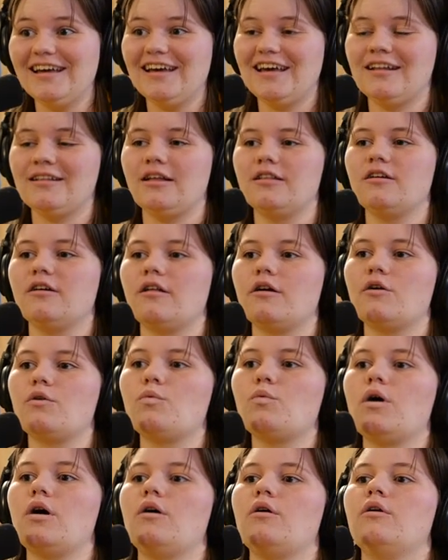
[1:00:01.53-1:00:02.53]
And then they're like,
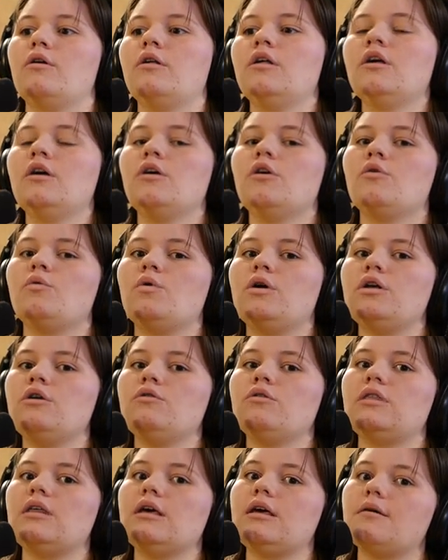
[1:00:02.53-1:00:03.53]
well, what do you
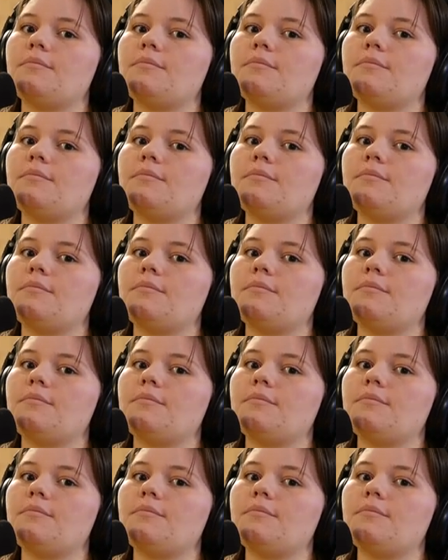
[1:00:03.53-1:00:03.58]
think